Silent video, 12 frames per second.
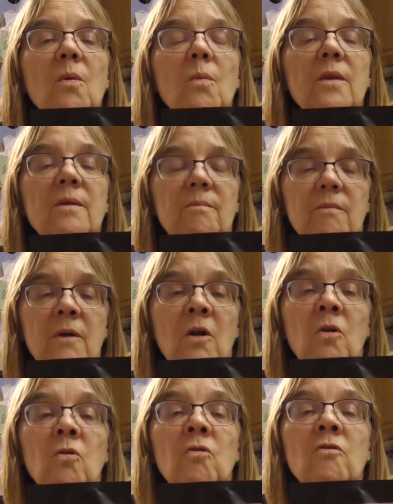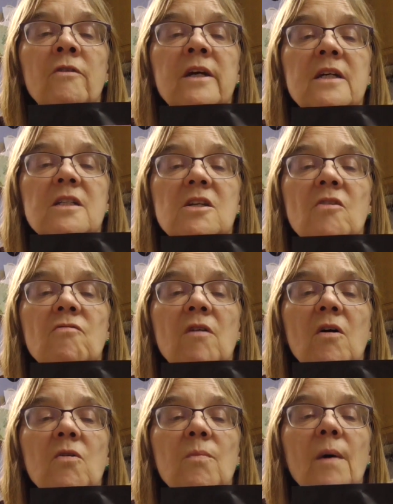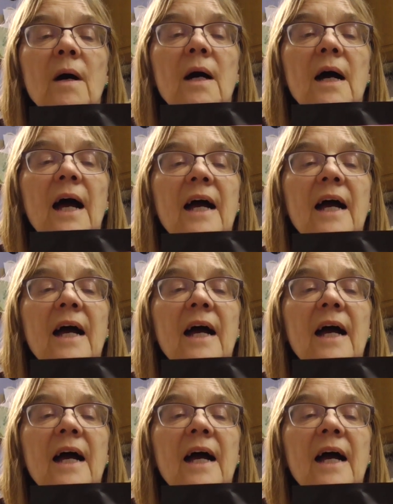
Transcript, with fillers: with glorious aroma